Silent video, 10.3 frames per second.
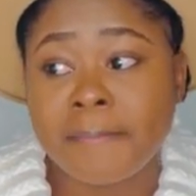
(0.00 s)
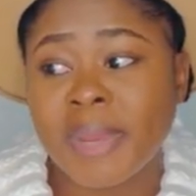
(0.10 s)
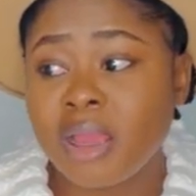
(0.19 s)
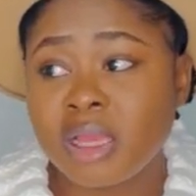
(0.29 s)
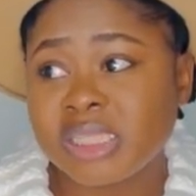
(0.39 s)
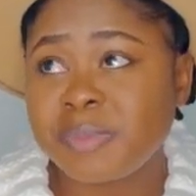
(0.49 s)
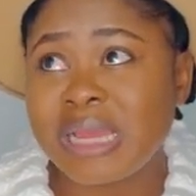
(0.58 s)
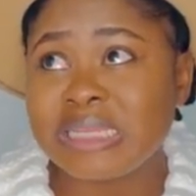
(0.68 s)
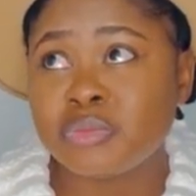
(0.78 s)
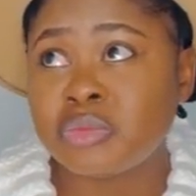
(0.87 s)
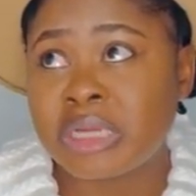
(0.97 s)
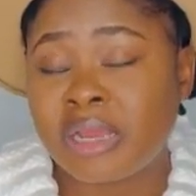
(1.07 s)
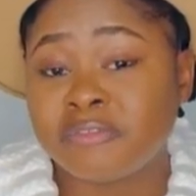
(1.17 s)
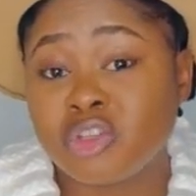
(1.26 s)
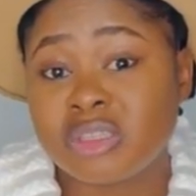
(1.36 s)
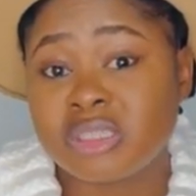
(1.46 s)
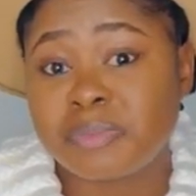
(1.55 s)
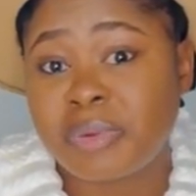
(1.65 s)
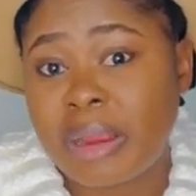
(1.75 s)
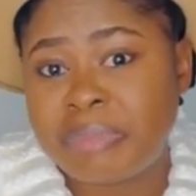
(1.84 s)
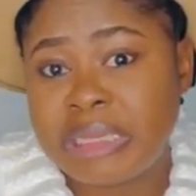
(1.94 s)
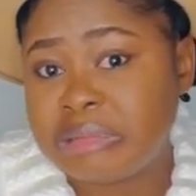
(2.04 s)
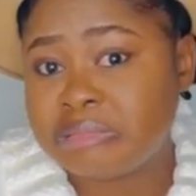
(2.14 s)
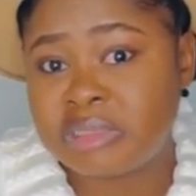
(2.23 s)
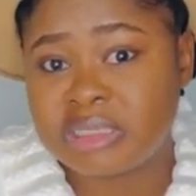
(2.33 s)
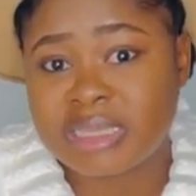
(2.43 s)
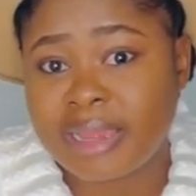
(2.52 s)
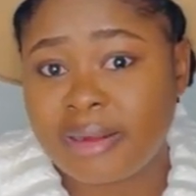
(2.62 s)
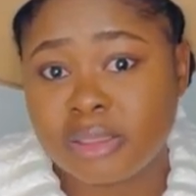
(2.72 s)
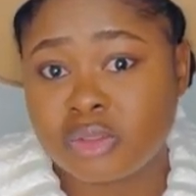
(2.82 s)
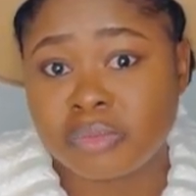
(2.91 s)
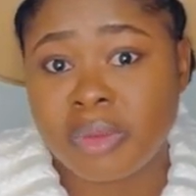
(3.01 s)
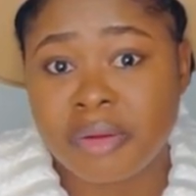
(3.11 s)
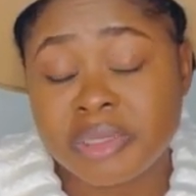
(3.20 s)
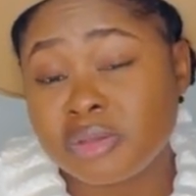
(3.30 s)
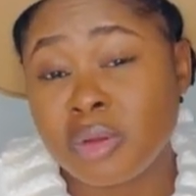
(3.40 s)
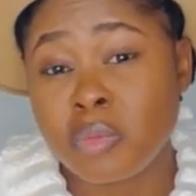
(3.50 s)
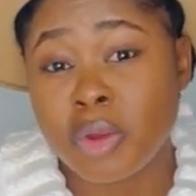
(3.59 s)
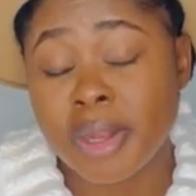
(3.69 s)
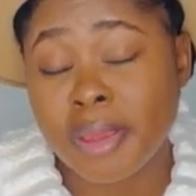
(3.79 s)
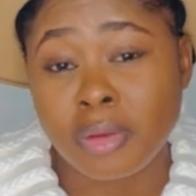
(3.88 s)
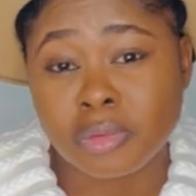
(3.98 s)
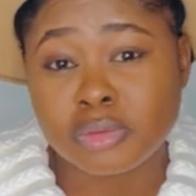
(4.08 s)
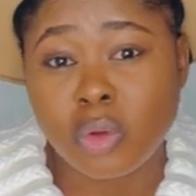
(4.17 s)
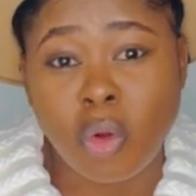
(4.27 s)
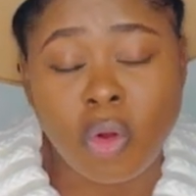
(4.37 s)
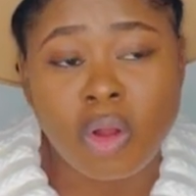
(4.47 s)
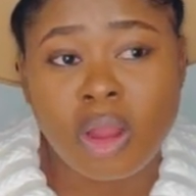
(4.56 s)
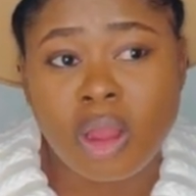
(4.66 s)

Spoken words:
my husband would have just probably decided to marry someone else, or